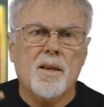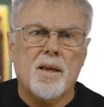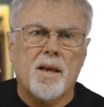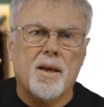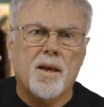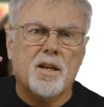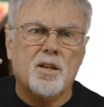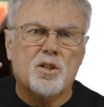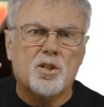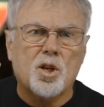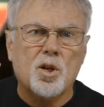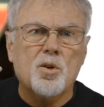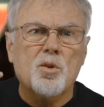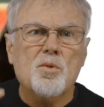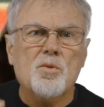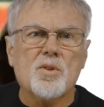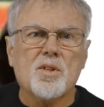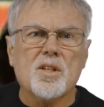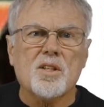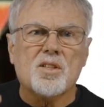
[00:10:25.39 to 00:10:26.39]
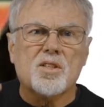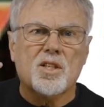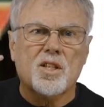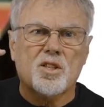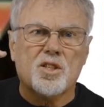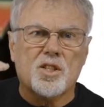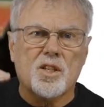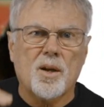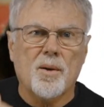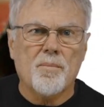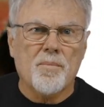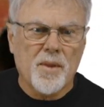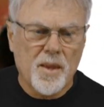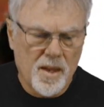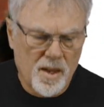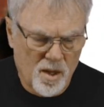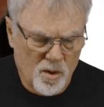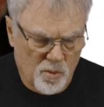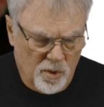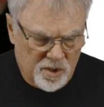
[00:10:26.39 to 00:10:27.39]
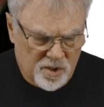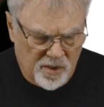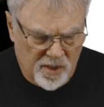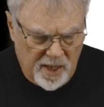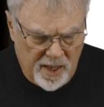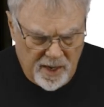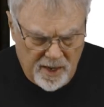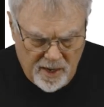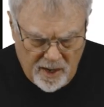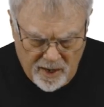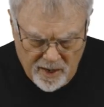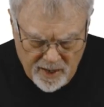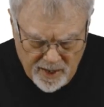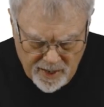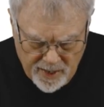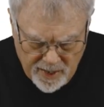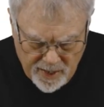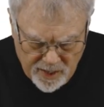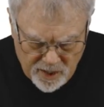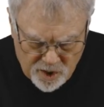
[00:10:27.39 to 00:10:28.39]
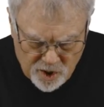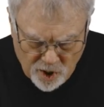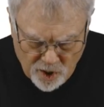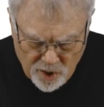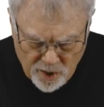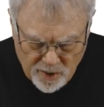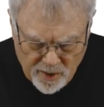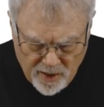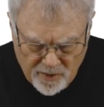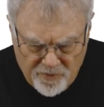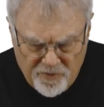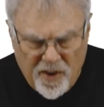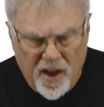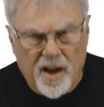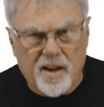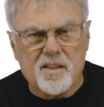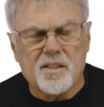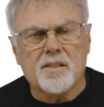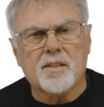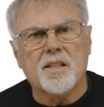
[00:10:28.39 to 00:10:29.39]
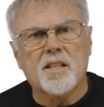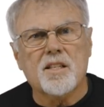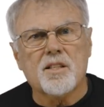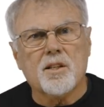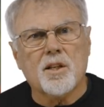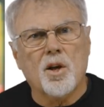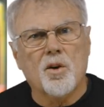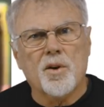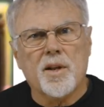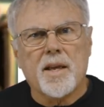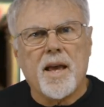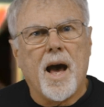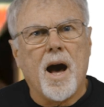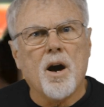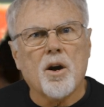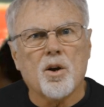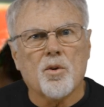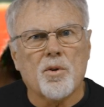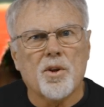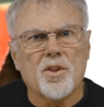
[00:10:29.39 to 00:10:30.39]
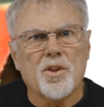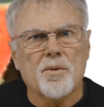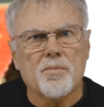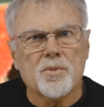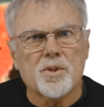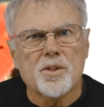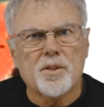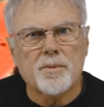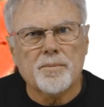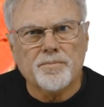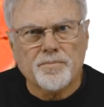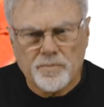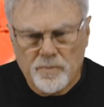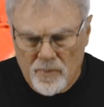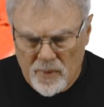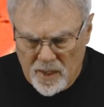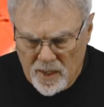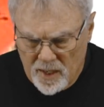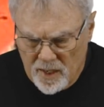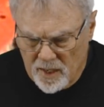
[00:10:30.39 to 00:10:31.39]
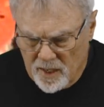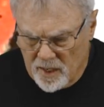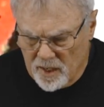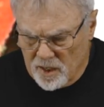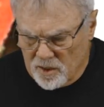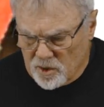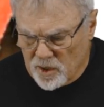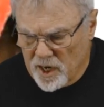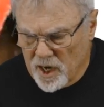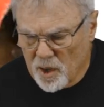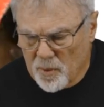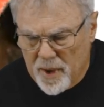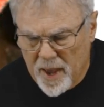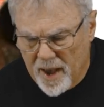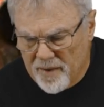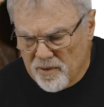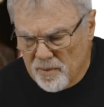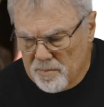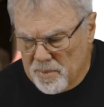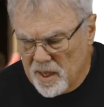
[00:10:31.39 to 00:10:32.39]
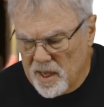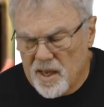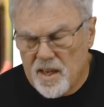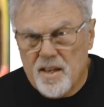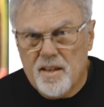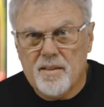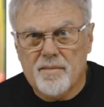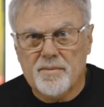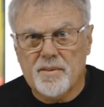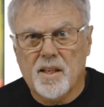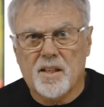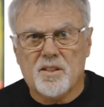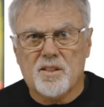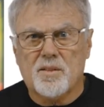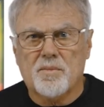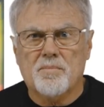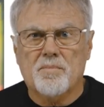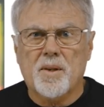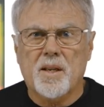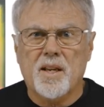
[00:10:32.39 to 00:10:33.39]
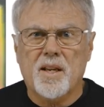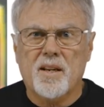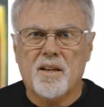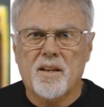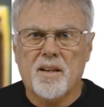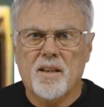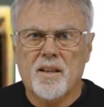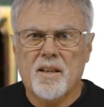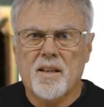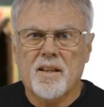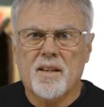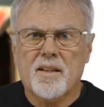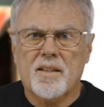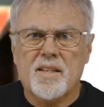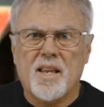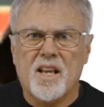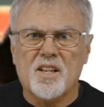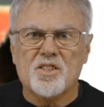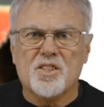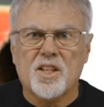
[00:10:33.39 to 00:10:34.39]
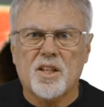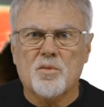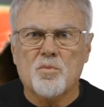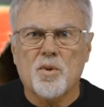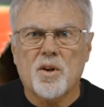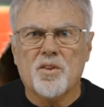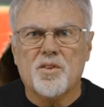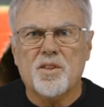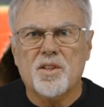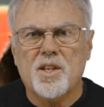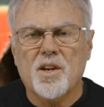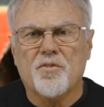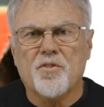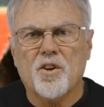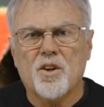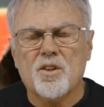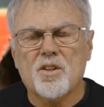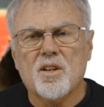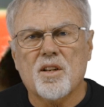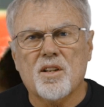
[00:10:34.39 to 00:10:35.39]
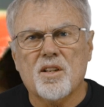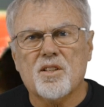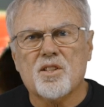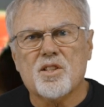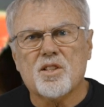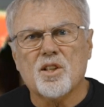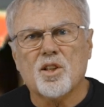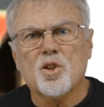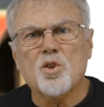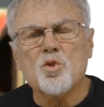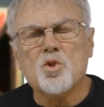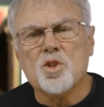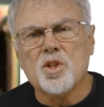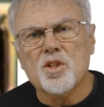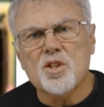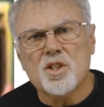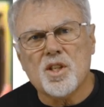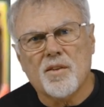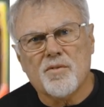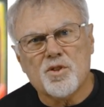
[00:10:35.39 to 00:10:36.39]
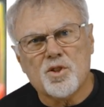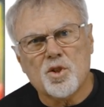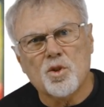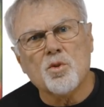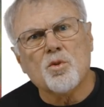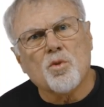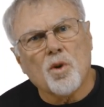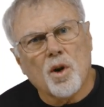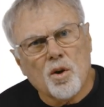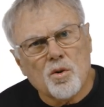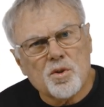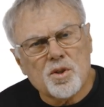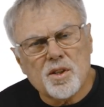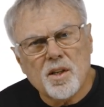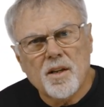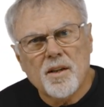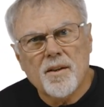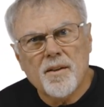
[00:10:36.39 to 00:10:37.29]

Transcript: and tunes the system, which then in turn affects these loading algorithms. So here we have a bee that's being tested with different solutions of sucrose.